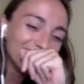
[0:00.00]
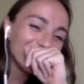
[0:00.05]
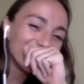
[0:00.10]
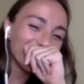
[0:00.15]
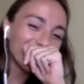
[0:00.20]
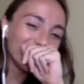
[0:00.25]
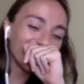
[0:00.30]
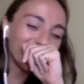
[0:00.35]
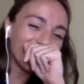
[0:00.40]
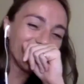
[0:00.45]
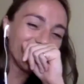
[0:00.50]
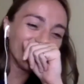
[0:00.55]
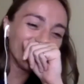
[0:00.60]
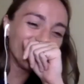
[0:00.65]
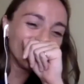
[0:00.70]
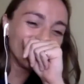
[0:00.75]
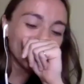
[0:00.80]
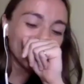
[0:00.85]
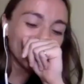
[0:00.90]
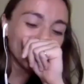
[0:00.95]

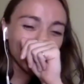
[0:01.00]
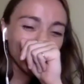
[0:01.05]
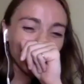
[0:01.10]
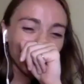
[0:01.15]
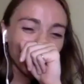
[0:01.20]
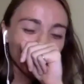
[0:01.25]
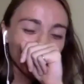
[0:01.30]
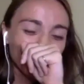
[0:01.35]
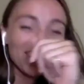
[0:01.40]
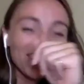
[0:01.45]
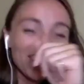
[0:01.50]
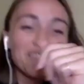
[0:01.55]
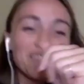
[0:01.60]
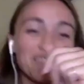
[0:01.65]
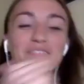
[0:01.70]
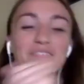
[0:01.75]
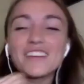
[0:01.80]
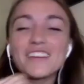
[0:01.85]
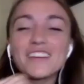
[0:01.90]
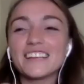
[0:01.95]
um, I
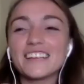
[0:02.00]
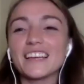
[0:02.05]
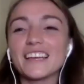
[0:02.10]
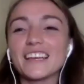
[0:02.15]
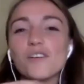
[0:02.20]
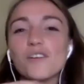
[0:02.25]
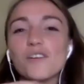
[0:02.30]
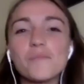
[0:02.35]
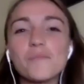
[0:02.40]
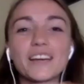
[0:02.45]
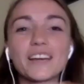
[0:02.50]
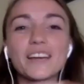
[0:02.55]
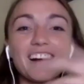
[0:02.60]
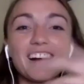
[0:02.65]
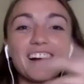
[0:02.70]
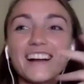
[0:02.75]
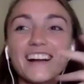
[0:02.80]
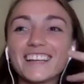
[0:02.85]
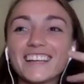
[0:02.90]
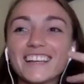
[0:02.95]
remember being like, oh my
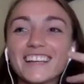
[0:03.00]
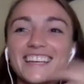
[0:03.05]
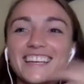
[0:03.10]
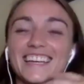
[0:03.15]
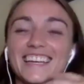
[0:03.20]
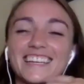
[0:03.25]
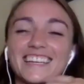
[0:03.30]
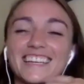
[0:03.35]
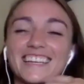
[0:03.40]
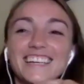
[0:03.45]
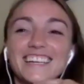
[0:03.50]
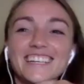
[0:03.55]
god, like